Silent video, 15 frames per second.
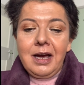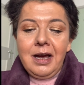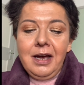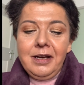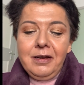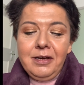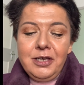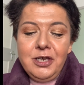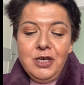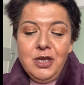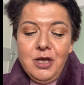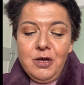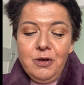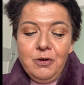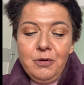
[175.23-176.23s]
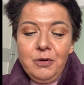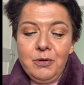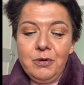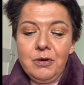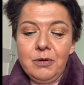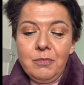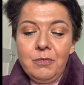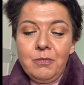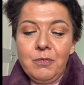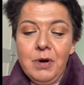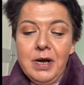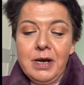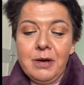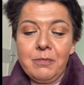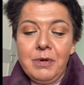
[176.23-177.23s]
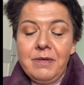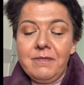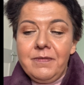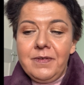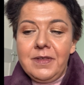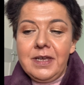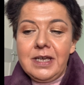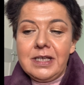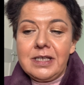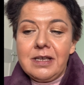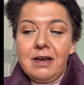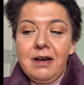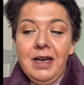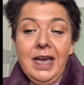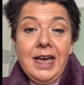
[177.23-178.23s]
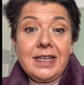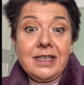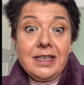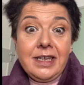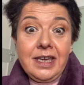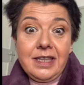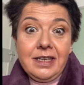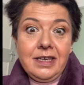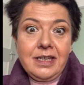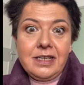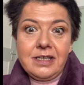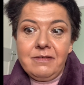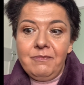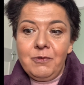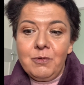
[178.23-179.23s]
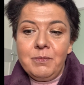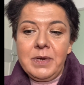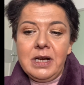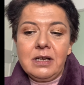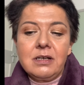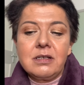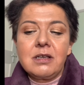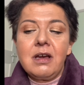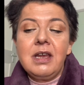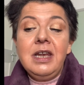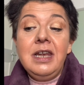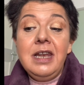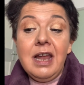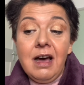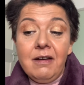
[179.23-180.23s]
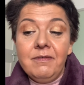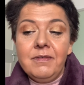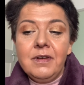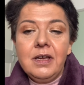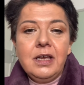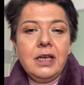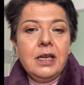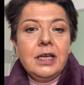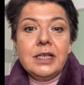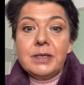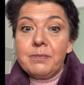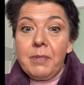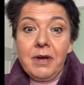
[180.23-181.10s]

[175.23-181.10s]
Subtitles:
And I knew when I went for these that I had to get the kissing formula because I love, it's my